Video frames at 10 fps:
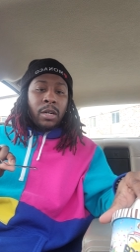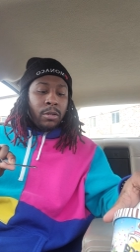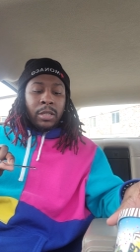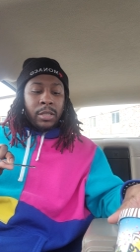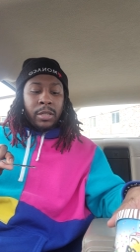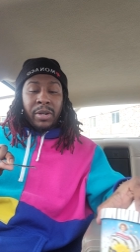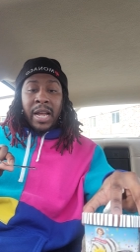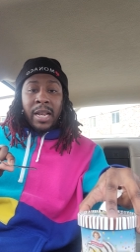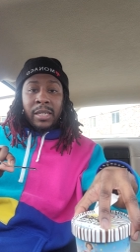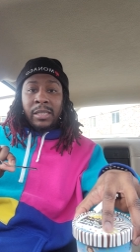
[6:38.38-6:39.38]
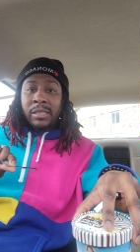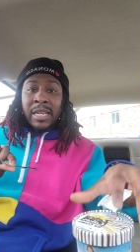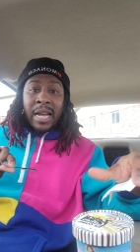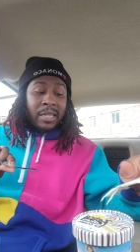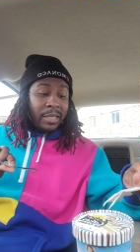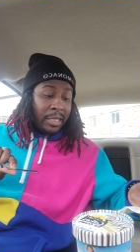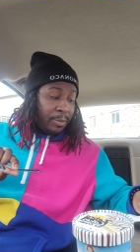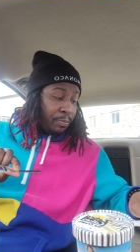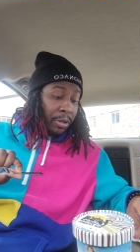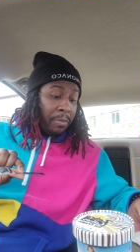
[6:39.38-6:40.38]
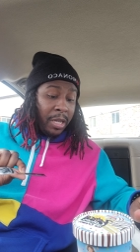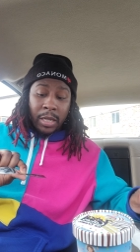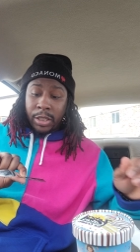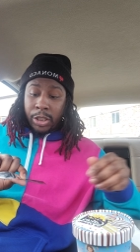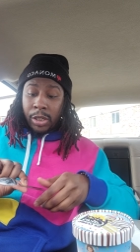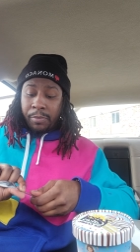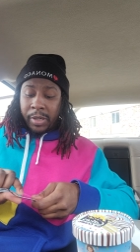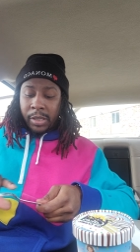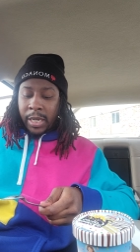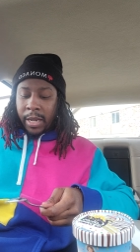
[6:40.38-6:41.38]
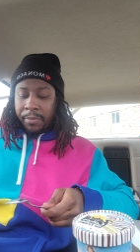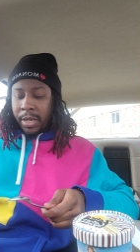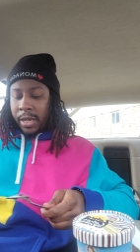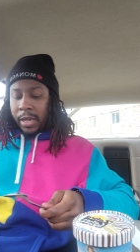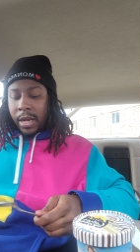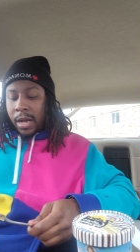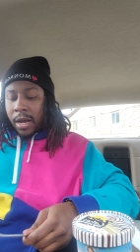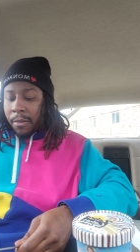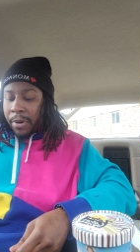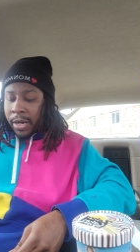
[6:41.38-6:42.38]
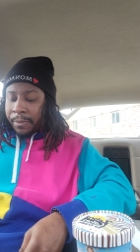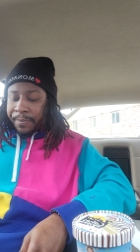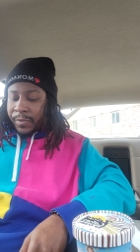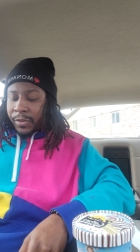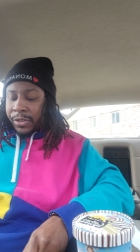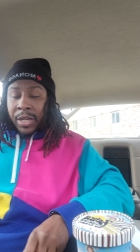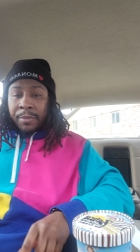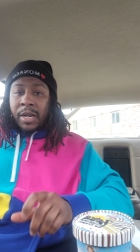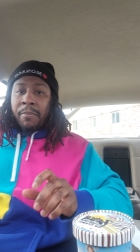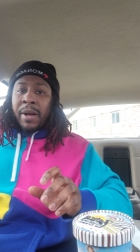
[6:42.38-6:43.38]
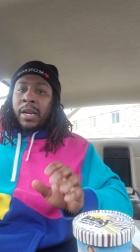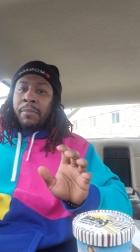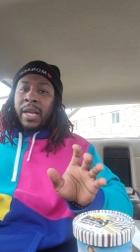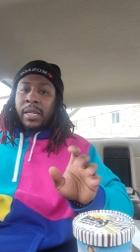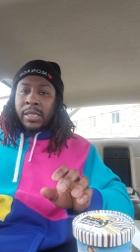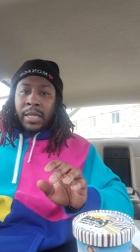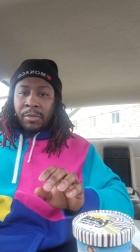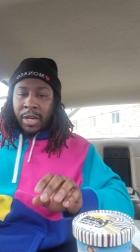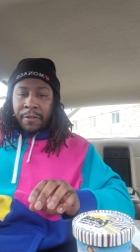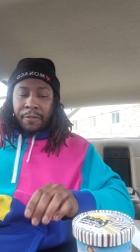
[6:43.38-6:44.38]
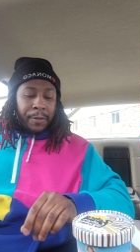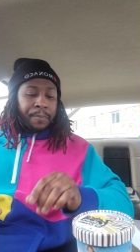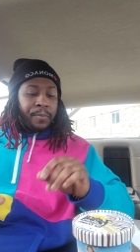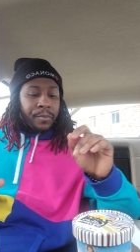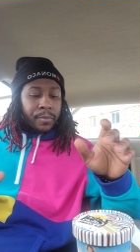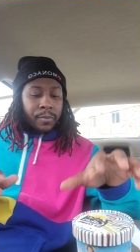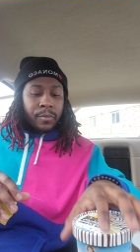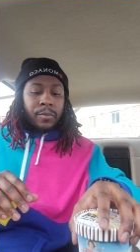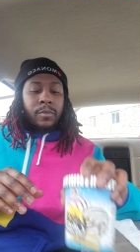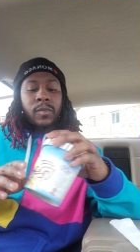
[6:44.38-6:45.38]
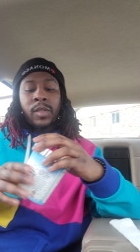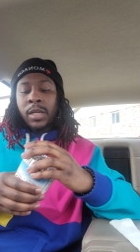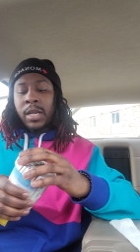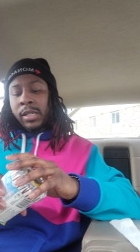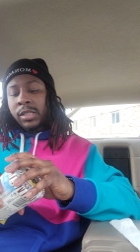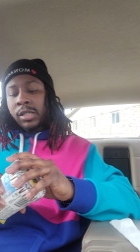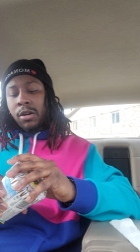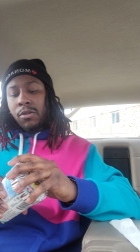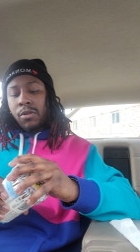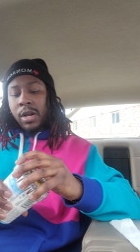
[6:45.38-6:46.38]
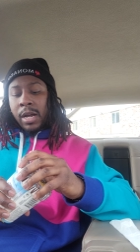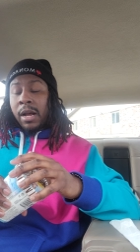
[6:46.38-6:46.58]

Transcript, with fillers: know. Because in reality, it's kind of to me, it should be the same thing. But something about it made it seem different. And so,